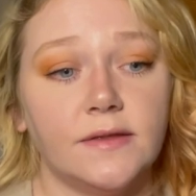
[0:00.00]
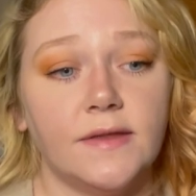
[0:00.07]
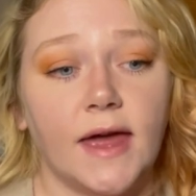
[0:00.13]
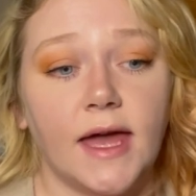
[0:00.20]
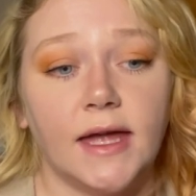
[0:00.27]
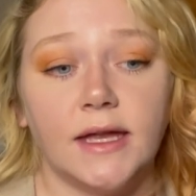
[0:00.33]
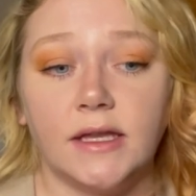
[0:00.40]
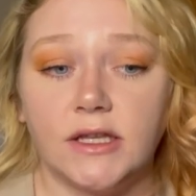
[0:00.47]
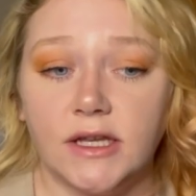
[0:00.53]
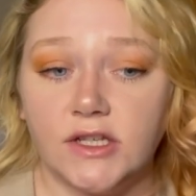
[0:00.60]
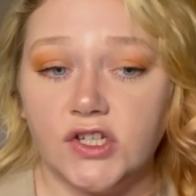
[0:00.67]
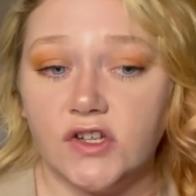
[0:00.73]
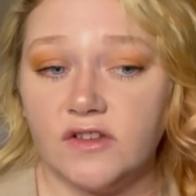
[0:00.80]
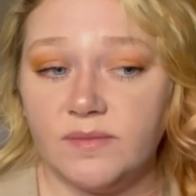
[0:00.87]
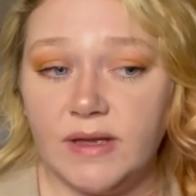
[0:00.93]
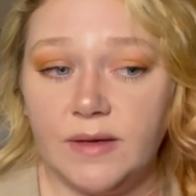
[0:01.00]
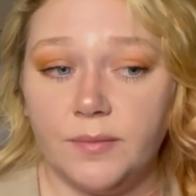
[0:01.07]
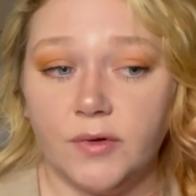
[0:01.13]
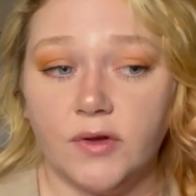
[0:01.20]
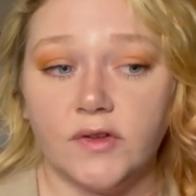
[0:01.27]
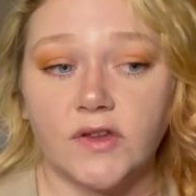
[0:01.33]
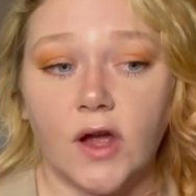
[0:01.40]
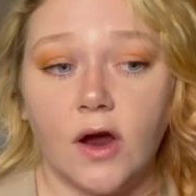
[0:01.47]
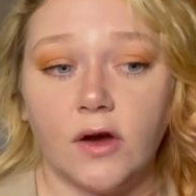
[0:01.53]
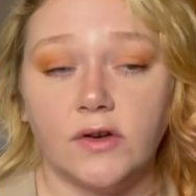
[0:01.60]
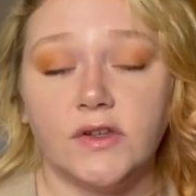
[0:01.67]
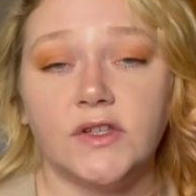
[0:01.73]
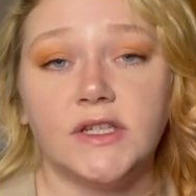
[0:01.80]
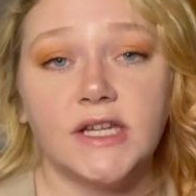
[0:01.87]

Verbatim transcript: that Indigenous peoples are